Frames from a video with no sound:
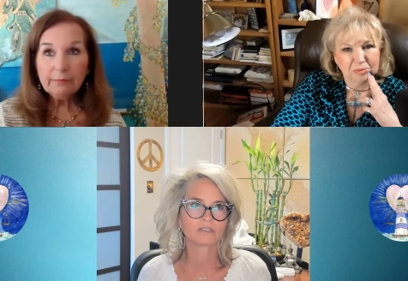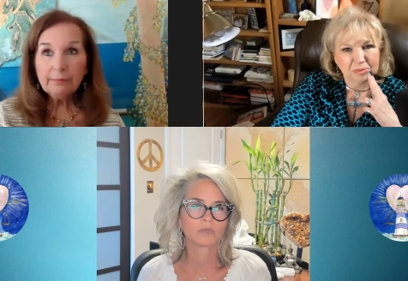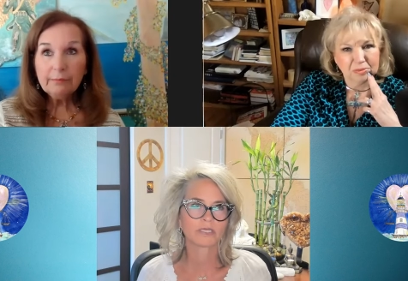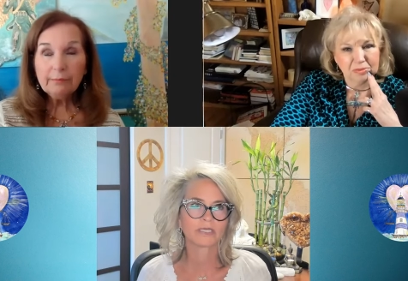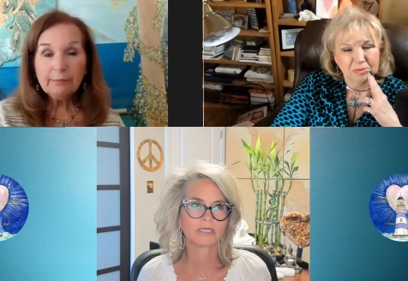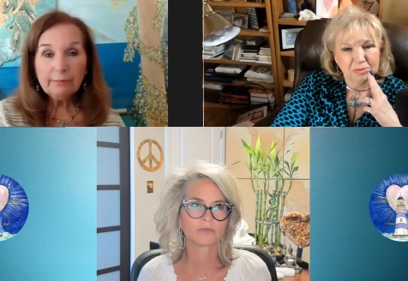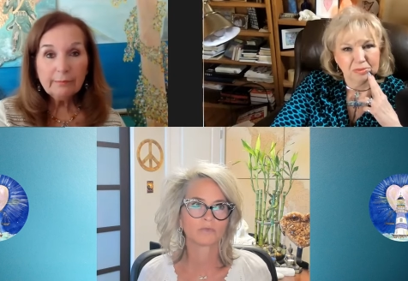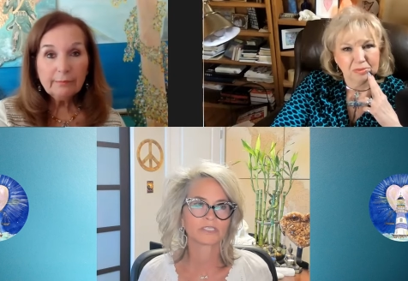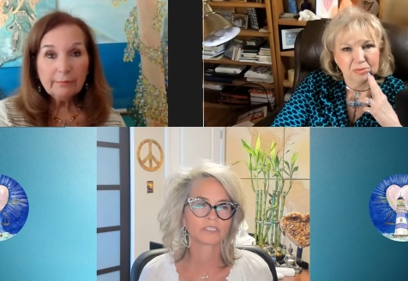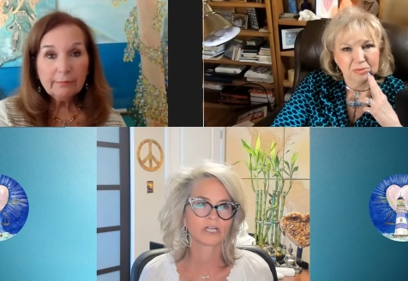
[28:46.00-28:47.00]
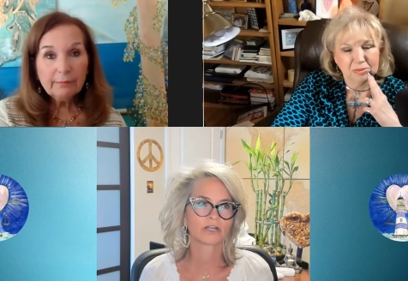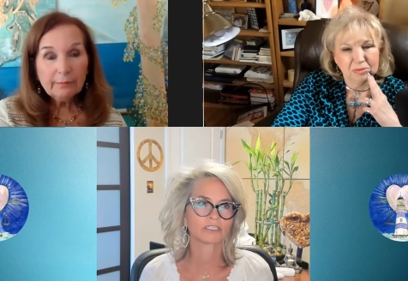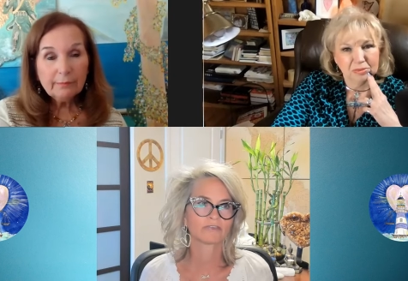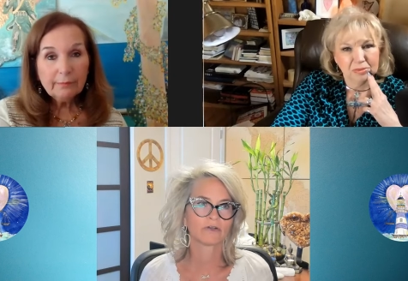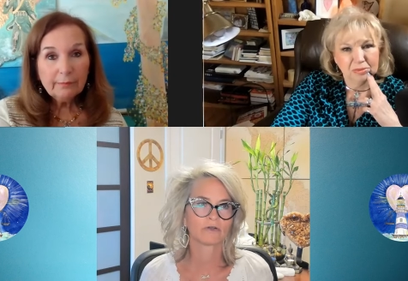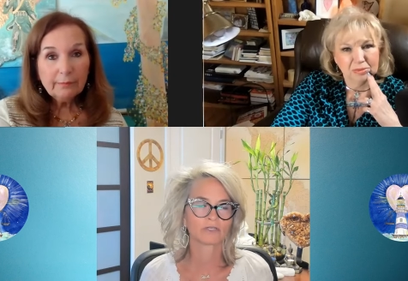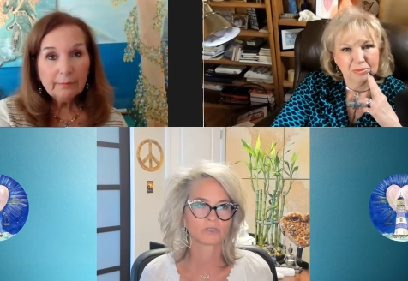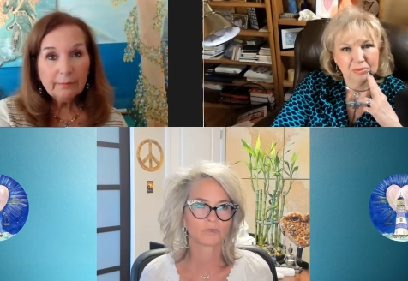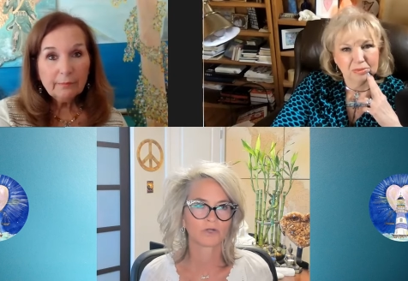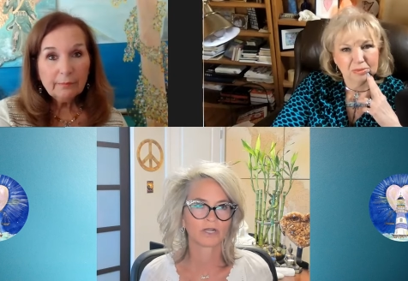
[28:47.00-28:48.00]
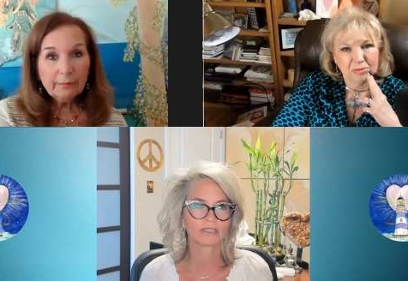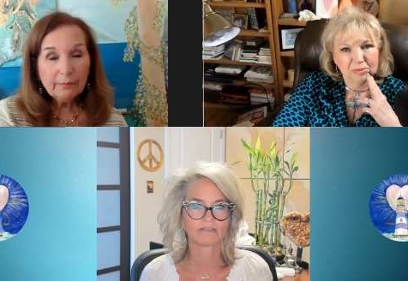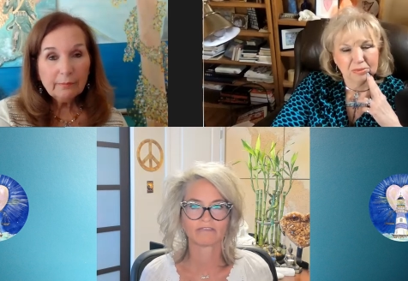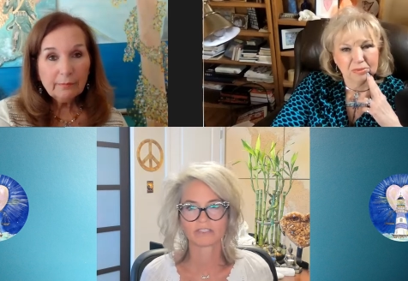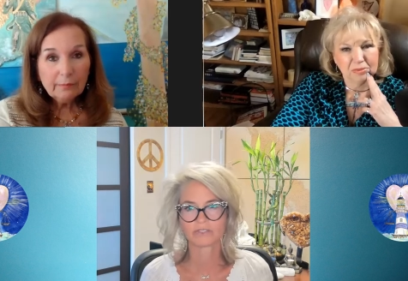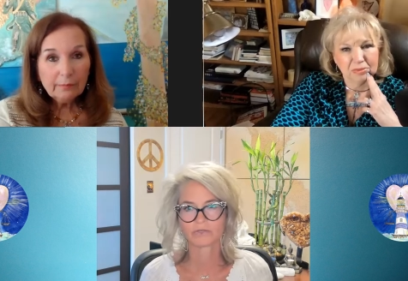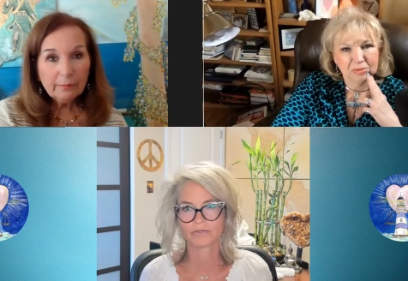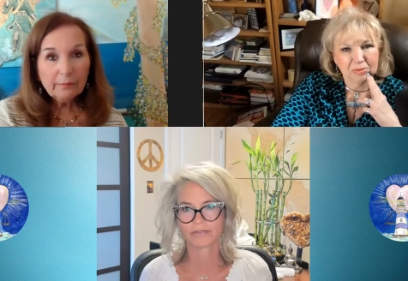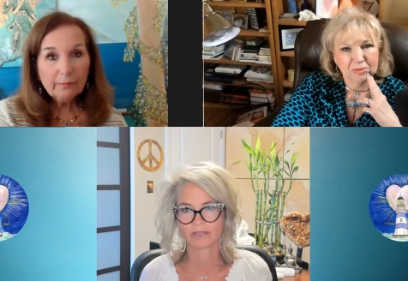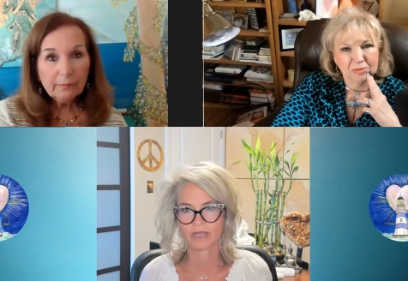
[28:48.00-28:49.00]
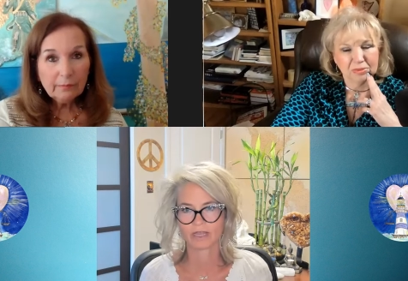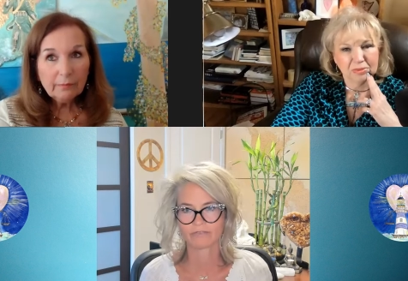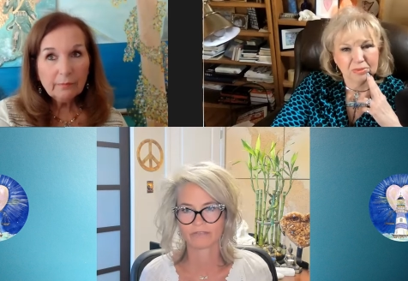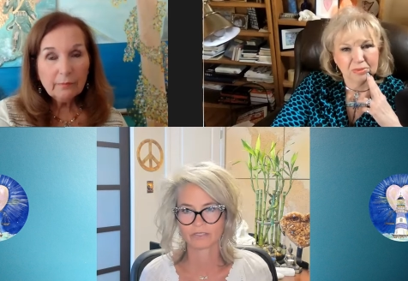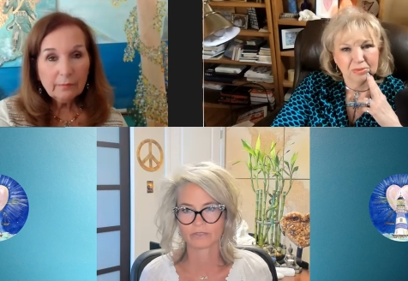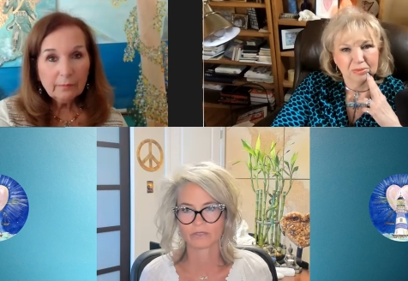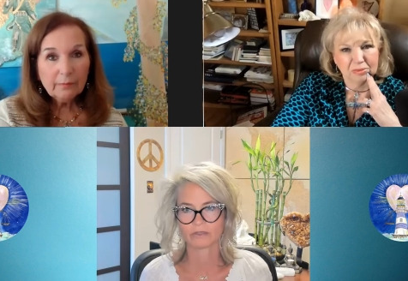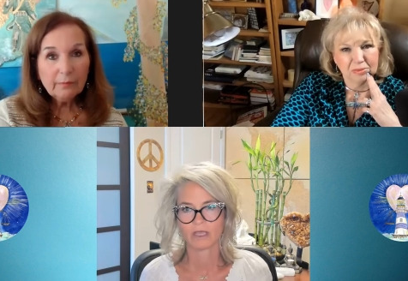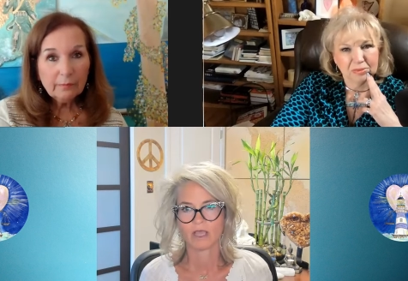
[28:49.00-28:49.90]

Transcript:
Speaker 1: we, we start to focus more on the physical than the non-physical.